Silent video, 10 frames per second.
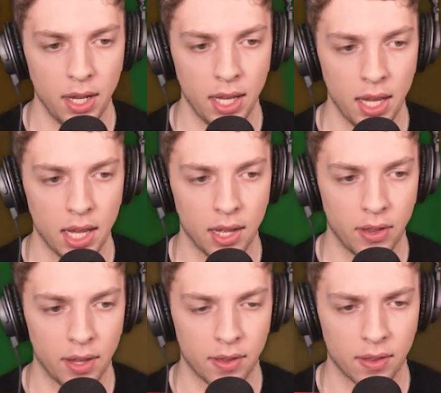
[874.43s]
in here,
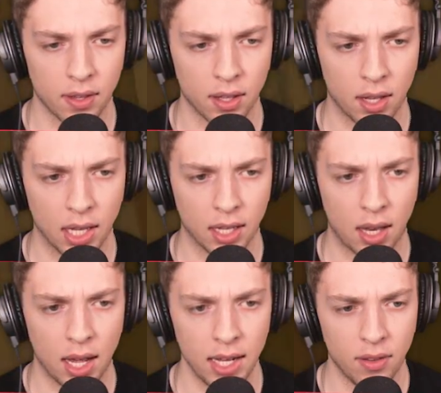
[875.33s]
there's like
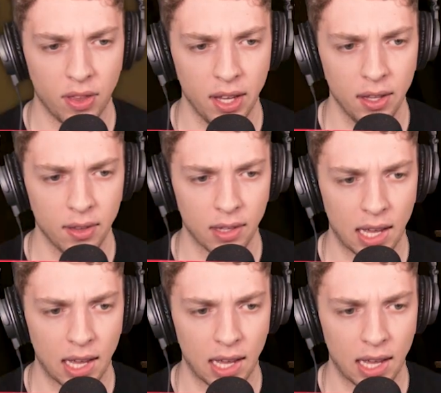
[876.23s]
light things.